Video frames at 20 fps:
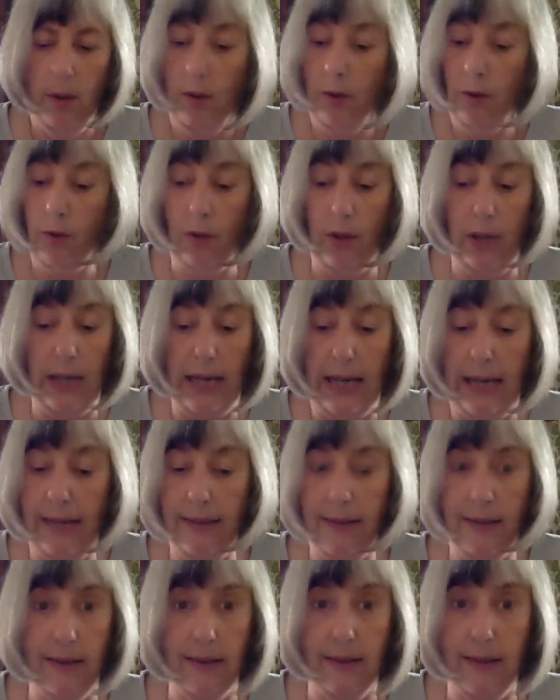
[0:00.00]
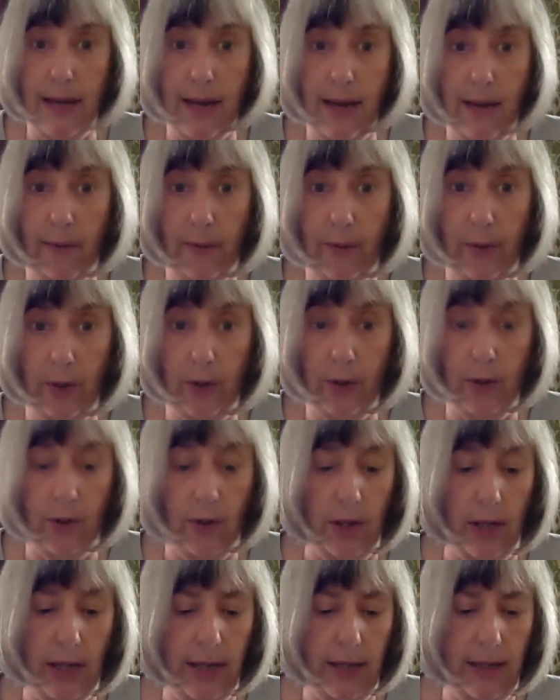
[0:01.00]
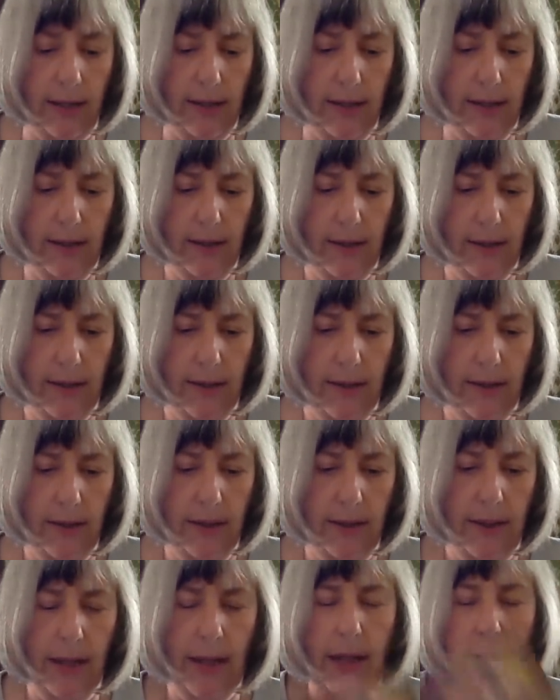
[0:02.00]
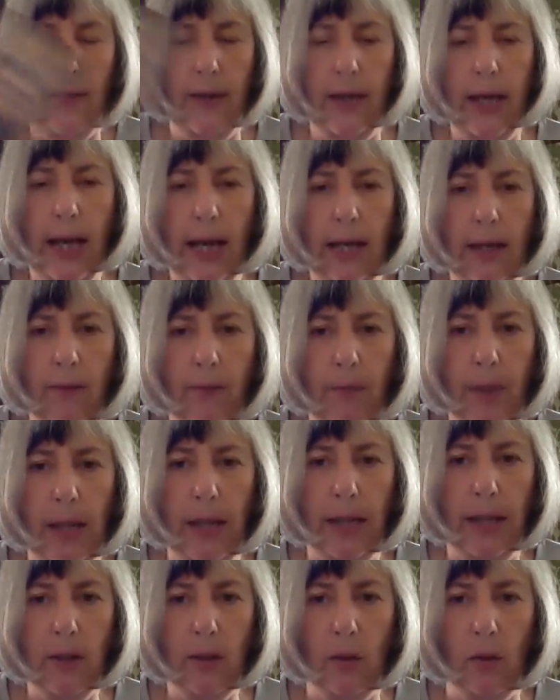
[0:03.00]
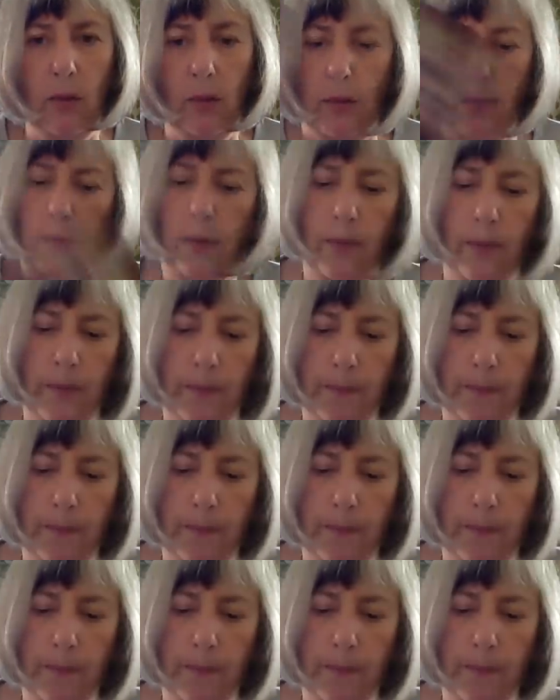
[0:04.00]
Three aces now for Ukraine and the Eight of Pentacles